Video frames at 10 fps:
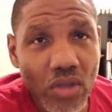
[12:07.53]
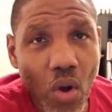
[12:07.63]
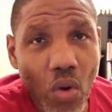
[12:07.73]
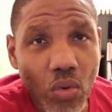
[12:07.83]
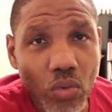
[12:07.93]

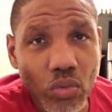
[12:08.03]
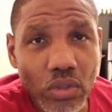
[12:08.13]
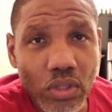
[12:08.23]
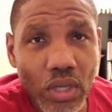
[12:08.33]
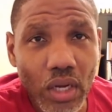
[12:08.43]
own
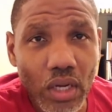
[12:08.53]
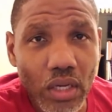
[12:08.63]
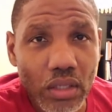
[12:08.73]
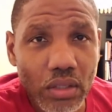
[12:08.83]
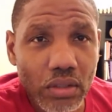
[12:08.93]

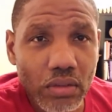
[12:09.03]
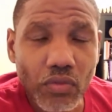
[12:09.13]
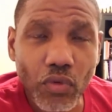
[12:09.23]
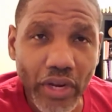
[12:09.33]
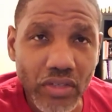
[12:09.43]

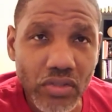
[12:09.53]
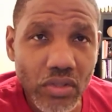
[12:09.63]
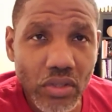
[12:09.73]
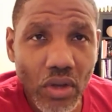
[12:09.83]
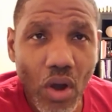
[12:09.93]
race,
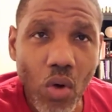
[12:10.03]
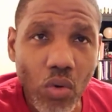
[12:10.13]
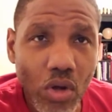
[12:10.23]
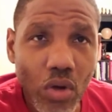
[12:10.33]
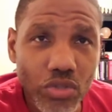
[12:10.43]
own
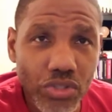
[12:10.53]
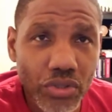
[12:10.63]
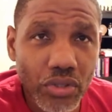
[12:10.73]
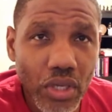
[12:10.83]
culture.